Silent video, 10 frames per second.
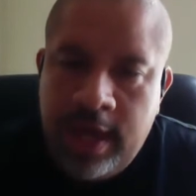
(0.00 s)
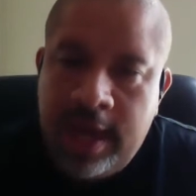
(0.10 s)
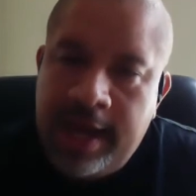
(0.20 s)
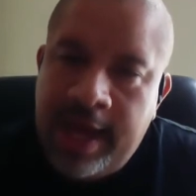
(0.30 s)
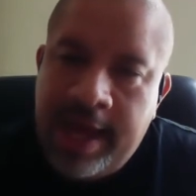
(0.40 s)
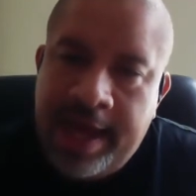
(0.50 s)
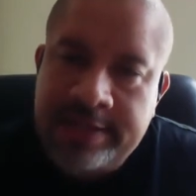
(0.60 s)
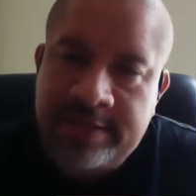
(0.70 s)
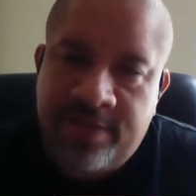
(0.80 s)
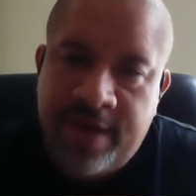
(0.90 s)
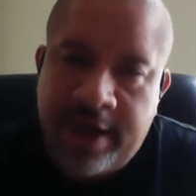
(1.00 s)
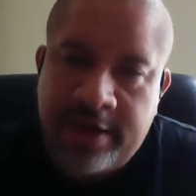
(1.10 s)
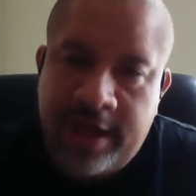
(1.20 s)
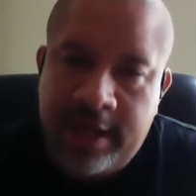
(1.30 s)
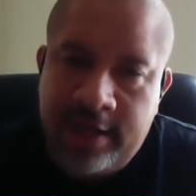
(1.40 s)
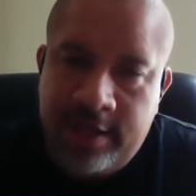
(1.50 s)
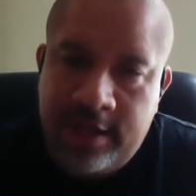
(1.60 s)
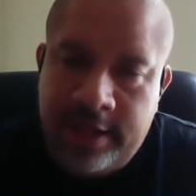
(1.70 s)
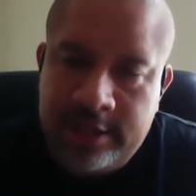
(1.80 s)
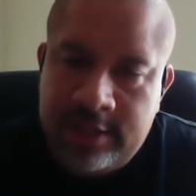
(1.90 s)
And that has to factor
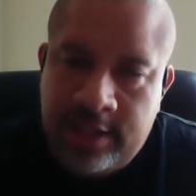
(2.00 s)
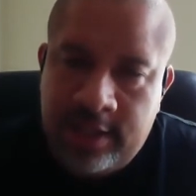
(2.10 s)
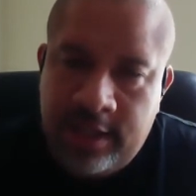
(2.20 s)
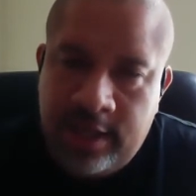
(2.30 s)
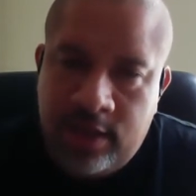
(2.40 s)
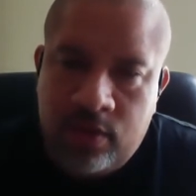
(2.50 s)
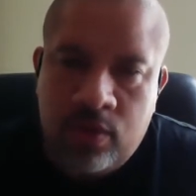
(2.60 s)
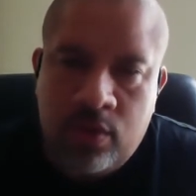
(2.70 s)
into the deal.